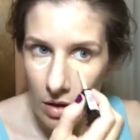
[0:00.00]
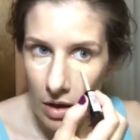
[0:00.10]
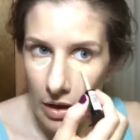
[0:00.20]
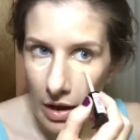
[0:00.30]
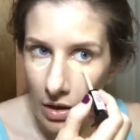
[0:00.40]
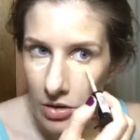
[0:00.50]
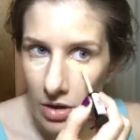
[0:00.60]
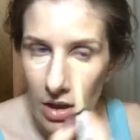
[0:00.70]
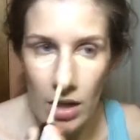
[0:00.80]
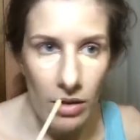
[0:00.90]
and I'll just
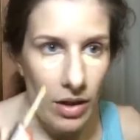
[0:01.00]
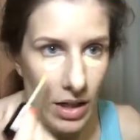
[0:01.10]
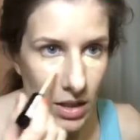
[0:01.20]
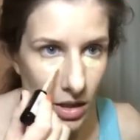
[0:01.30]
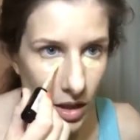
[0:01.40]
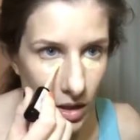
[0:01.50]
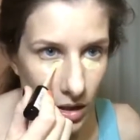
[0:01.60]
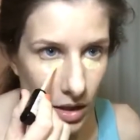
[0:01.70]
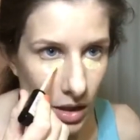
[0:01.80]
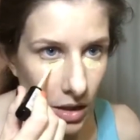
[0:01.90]
kind of like dot it
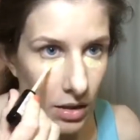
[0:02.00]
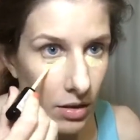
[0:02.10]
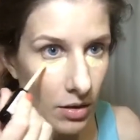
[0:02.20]
in.